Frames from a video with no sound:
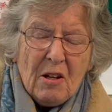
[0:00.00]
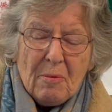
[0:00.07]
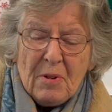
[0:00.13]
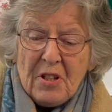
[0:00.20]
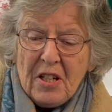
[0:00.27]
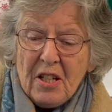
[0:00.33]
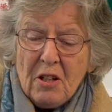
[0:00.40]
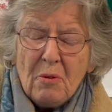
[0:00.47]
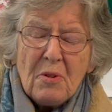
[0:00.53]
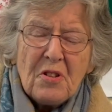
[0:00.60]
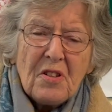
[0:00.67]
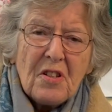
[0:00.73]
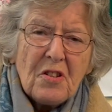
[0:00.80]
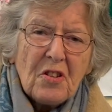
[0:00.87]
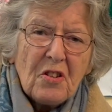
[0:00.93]
But here
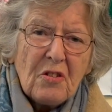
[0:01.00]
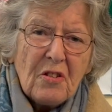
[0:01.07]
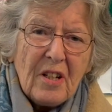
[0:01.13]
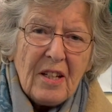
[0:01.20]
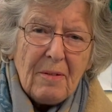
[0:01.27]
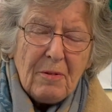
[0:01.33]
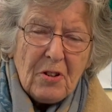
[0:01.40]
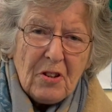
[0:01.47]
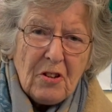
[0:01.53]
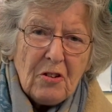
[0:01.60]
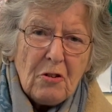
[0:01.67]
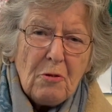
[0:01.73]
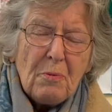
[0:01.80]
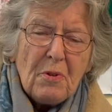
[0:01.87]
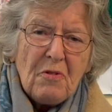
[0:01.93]
was this great
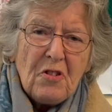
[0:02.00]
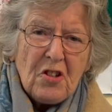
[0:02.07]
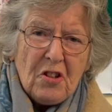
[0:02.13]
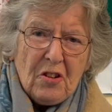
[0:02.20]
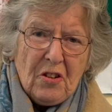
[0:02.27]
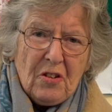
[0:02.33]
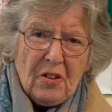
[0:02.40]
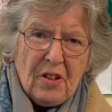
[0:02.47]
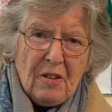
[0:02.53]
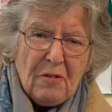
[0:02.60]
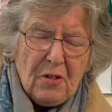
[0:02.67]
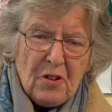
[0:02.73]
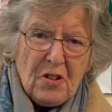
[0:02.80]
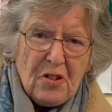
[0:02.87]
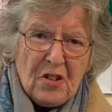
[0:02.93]
group
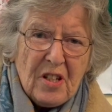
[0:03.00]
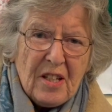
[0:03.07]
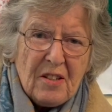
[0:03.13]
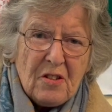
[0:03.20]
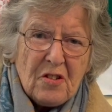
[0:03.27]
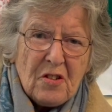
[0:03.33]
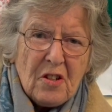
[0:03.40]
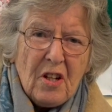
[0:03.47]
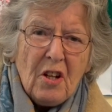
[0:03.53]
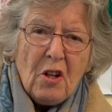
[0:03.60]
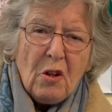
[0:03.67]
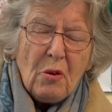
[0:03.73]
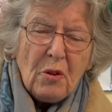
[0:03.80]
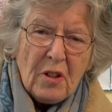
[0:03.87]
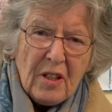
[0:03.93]
of Christians
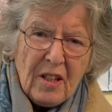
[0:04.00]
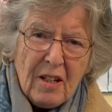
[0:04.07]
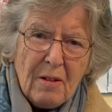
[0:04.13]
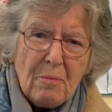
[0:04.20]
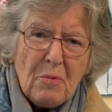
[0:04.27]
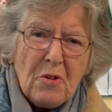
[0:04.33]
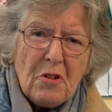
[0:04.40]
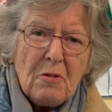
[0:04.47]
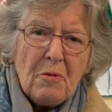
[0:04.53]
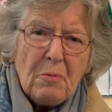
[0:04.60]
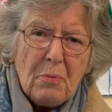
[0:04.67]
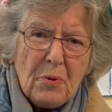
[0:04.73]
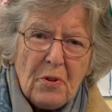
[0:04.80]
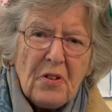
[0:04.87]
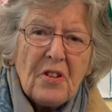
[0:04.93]
who'd come to
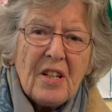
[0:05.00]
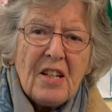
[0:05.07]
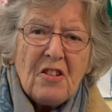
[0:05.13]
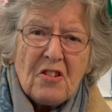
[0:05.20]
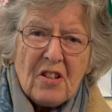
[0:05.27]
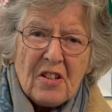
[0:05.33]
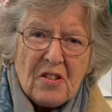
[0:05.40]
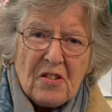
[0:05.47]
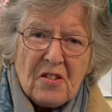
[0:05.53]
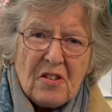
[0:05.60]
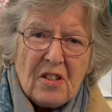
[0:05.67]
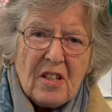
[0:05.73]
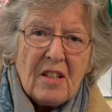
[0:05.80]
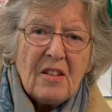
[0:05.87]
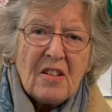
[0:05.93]
put their
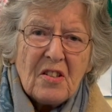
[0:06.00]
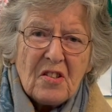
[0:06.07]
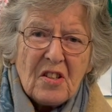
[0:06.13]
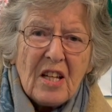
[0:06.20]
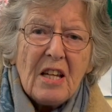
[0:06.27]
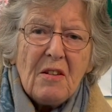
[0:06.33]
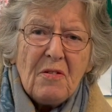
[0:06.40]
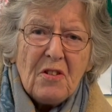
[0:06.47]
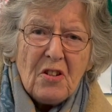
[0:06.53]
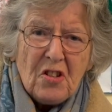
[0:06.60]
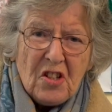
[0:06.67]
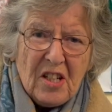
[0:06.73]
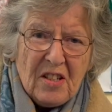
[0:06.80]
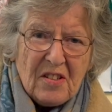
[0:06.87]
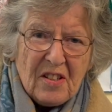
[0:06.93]
trust in the Savior
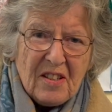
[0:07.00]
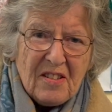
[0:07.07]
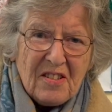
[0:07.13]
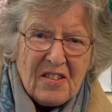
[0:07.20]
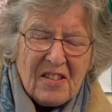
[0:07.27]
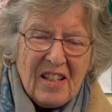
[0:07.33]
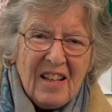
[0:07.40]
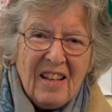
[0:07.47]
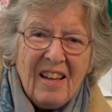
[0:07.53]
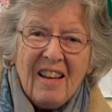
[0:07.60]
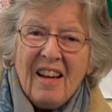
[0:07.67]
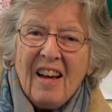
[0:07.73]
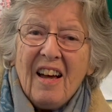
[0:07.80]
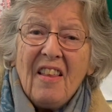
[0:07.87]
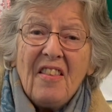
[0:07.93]
Jesus,
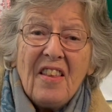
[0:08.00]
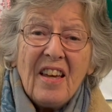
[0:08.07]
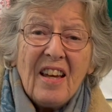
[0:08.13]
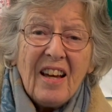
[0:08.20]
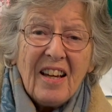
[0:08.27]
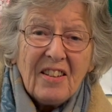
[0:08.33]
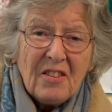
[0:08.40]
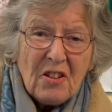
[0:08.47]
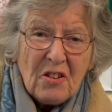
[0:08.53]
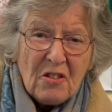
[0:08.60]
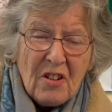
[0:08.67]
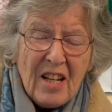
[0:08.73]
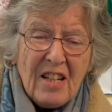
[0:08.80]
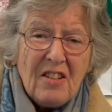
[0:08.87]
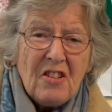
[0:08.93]
and they had
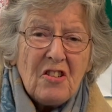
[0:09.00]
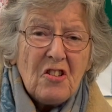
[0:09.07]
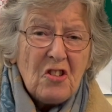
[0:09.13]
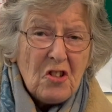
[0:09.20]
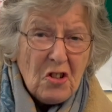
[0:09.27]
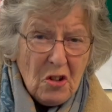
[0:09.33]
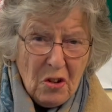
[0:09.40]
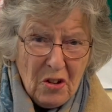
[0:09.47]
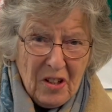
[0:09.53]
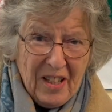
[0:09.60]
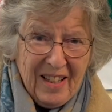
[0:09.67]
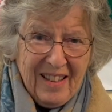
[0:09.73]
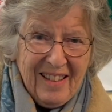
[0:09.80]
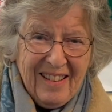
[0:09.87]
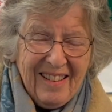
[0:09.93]
great
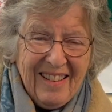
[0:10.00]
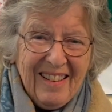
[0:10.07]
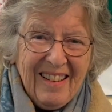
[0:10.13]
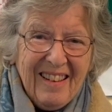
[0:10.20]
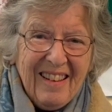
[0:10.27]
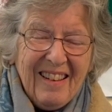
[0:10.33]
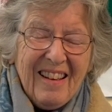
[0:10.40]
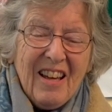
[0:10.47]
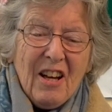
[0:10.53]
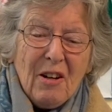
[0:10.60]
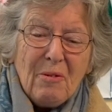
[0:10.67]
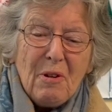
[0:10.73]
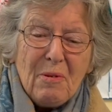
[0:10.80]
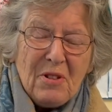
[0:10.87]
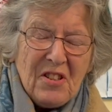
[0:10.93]
joy.
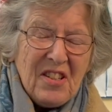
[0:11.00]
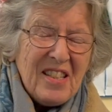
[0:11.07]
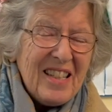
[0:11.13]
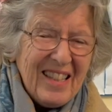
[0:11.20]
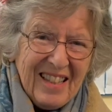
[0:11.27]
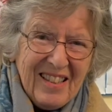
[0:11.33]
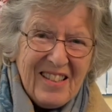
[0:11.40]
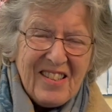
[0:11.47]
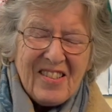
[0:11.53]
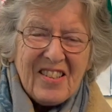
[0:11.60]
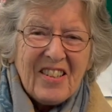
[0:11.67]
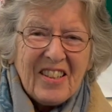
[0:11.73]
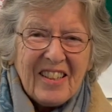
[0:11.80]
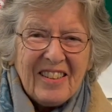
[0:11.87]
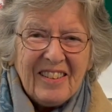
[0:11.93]
And we were sitting in a
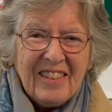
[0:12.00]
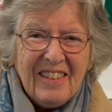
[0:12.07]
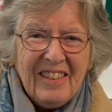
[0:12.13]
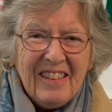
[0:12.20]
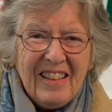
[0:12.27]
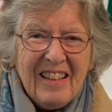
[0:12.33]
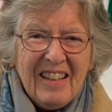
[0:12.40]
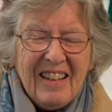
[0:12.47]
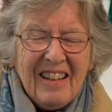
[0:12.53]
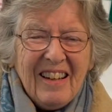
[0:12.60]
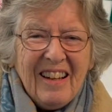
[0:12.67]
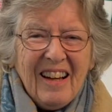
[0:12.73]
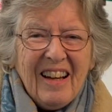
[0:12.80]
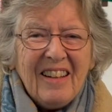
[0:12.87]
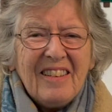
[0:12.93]
circle,
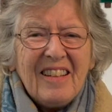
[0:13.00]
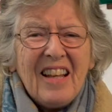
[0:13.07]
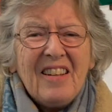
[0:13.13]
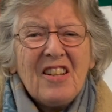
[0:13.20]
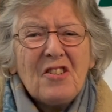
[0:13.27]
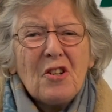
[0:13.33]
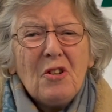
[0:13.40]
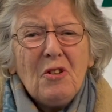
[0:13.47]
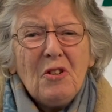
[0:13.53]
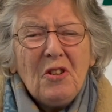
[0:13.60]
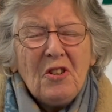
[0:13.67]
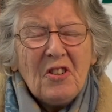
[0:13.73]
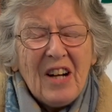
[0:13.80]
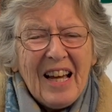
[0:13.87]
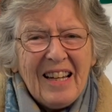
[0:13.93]
and then this old
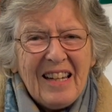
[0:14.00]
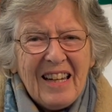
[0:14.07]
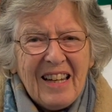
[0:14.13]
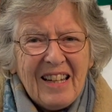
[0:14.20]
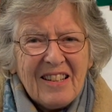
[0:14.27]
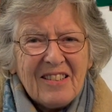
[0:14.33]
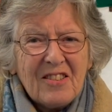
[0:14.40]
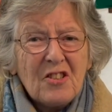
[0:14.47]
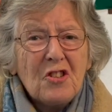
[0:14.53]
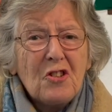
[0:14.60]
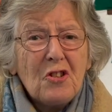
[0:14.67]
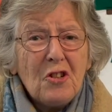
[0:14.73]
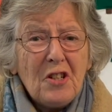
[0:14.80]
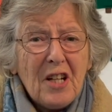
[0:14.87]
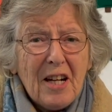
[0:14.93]
granny
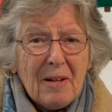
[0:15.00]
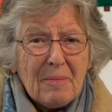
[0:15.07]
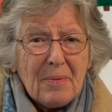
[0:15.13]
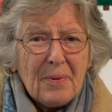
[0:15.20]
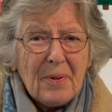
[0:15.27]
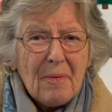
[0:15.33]
stood up.